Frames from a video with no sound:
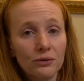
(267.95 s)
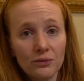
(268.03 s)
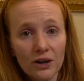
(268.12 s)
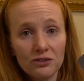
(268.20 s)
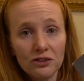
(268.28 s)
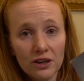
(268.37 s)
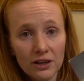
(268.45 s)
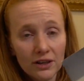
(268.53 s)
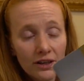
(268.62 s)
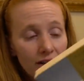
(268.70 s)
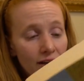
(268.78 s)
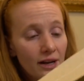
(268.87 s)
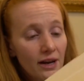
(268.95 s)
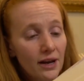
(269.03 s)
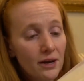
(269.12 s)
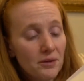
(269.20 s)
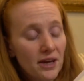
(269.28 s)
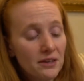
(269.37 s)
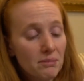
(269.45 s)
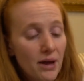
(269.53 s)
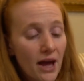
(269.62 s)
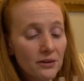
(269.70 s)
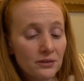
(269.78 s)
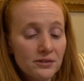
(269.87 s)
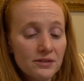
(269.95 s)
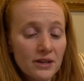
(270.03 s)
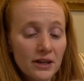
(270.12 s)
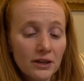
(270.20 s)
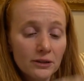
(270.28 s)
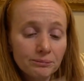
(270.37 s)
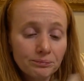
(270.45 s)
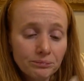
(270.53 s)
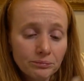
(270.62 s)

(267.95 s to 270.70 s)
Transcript: Russia um, and the battles there,